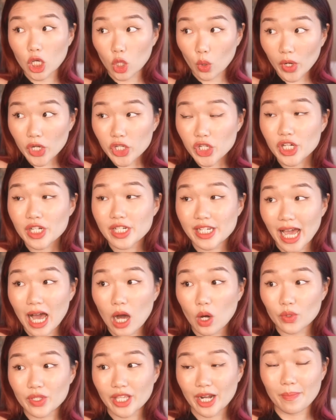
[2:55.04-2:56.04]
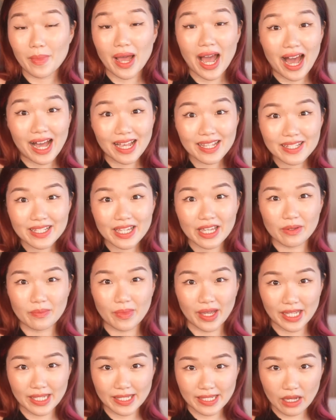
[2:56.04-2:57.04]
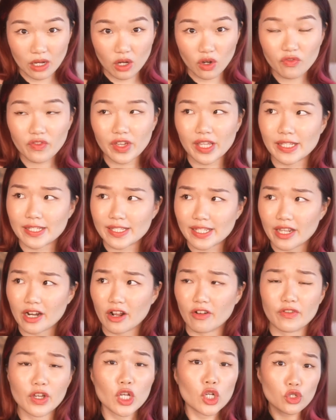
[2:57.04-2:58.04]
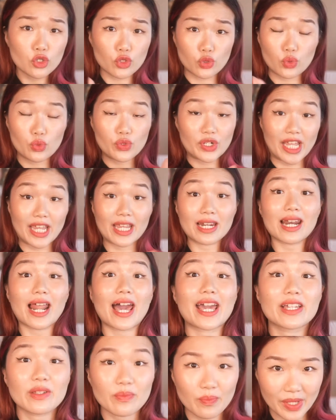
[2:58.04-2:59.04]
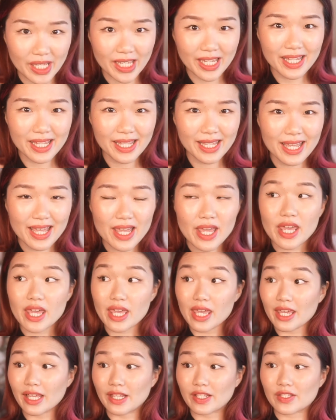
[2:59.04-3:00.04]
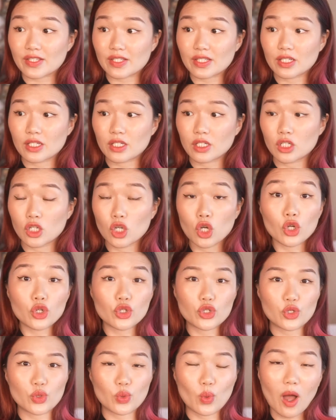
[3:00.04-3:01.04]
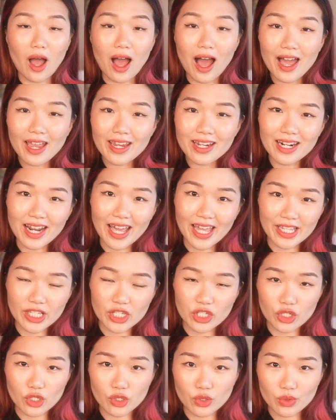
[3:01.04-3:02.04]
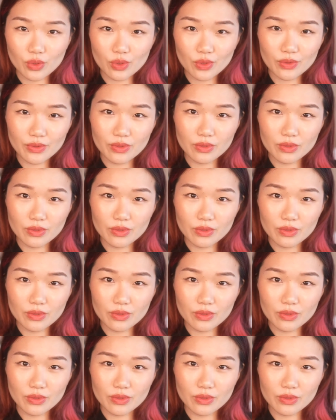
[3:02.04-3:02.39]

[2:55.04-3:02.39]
question now that I'm asking myself, instead of do they like me, is do I like you?